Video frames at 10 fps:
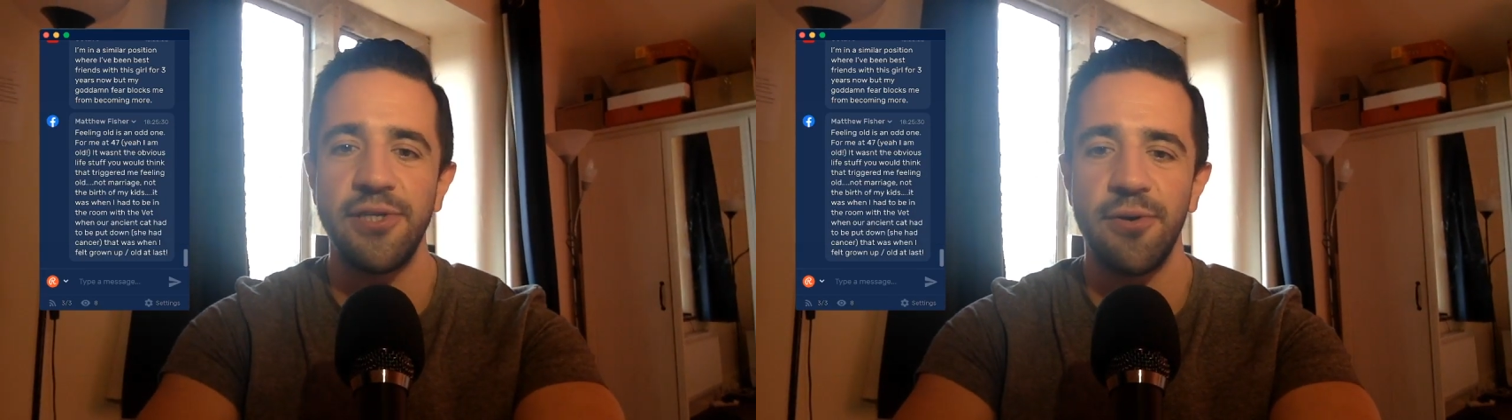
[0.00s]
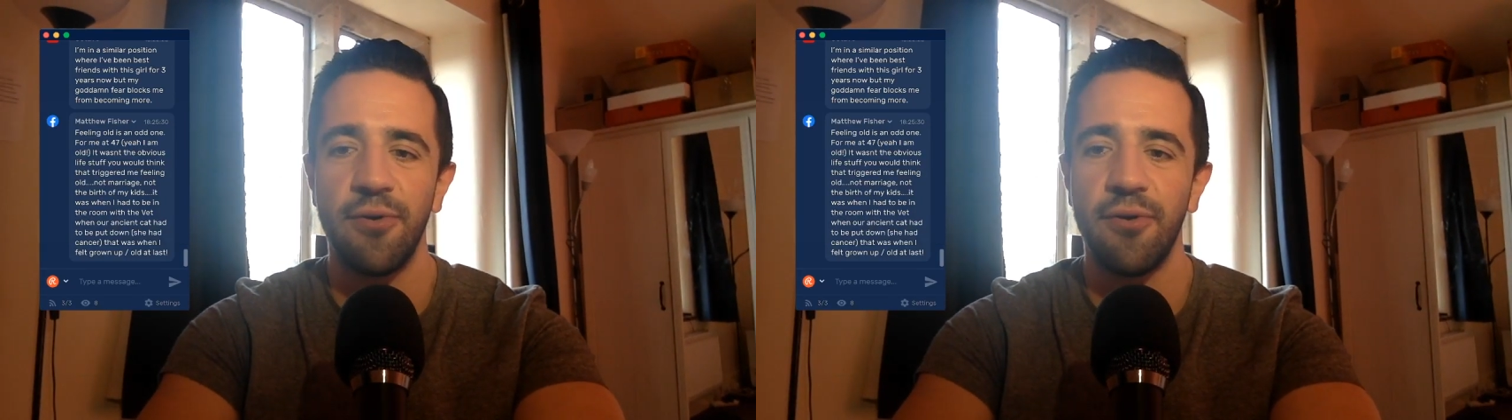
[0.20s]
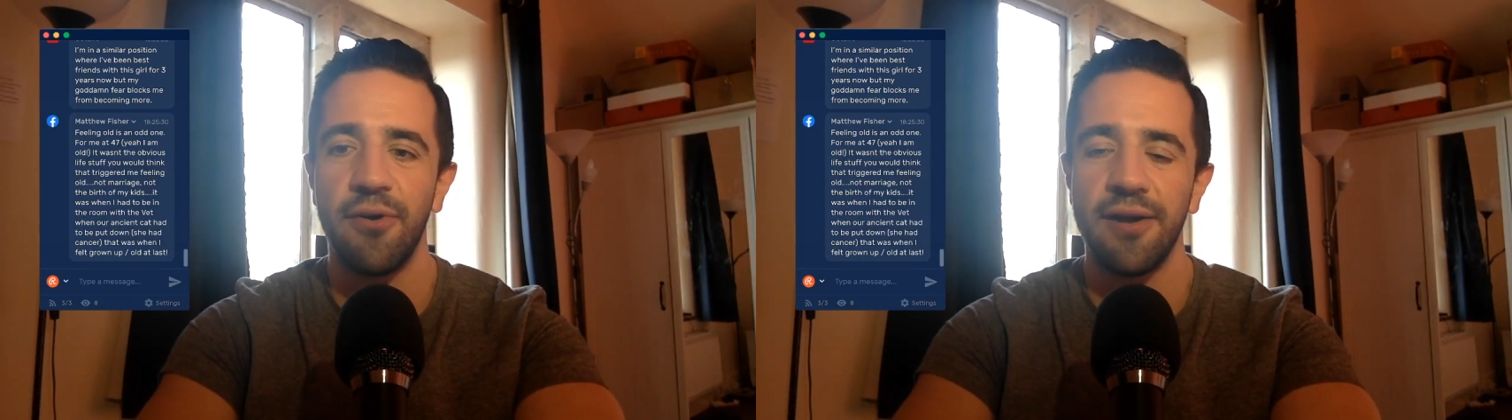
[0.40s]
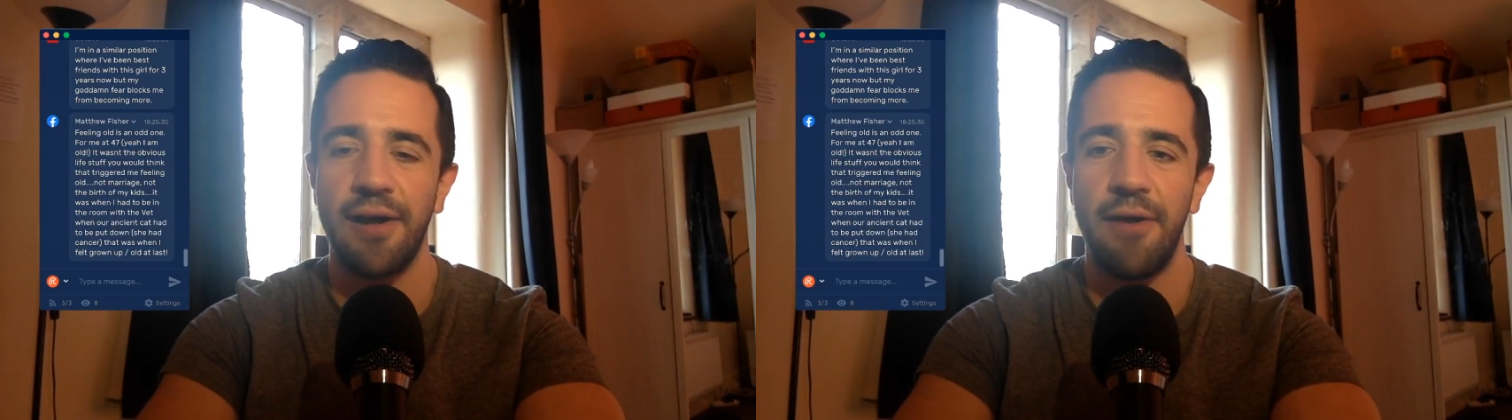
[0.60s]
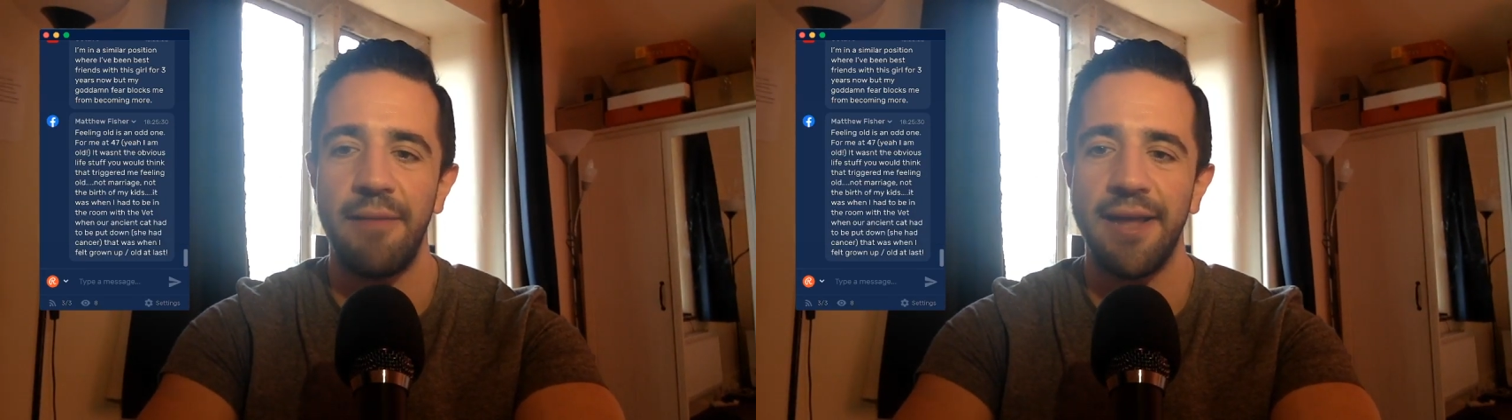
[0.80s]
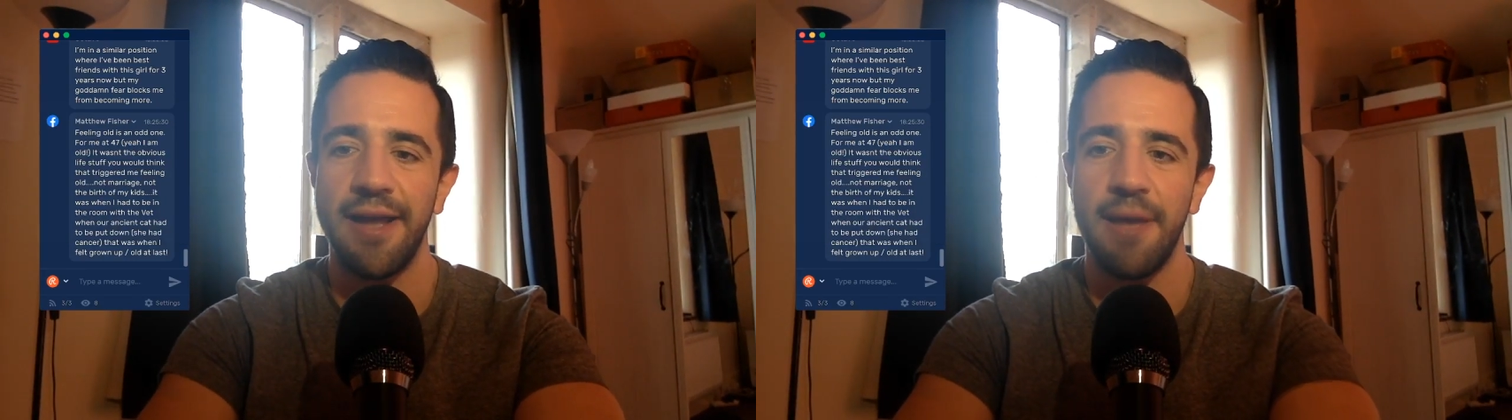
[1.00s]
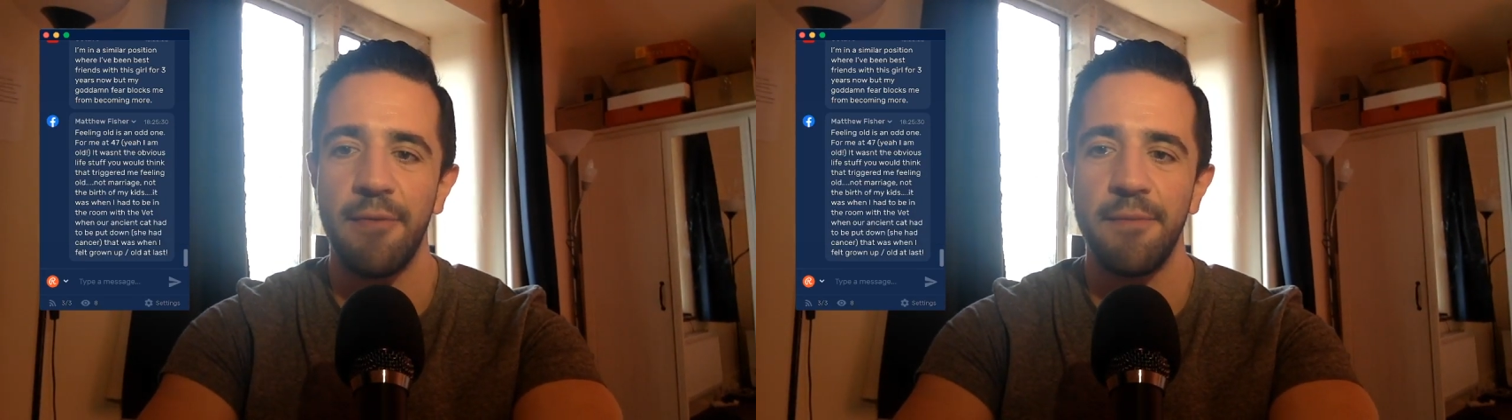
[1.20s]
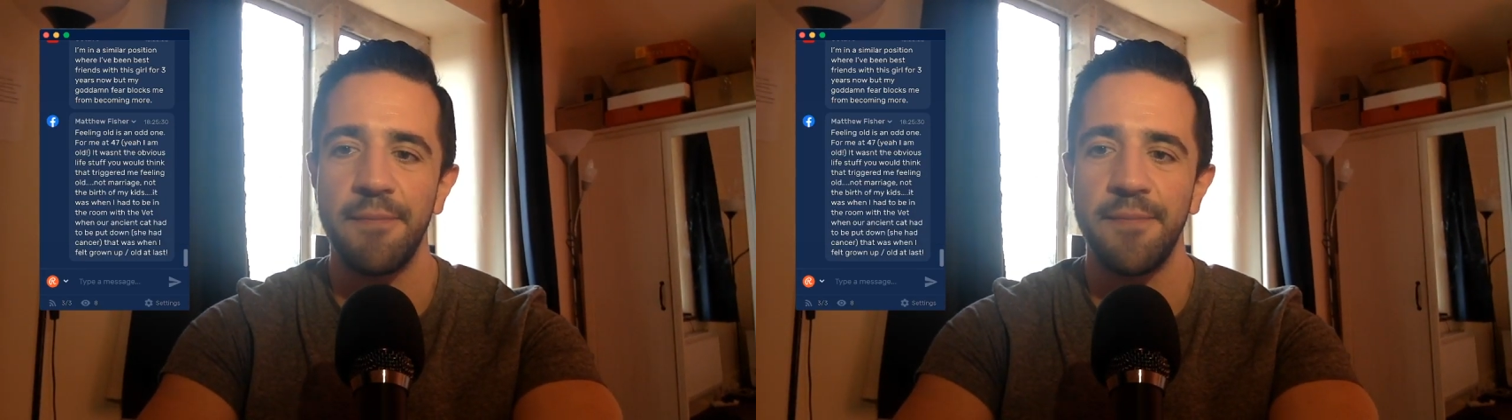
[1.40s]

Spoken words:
short, go and make it happen.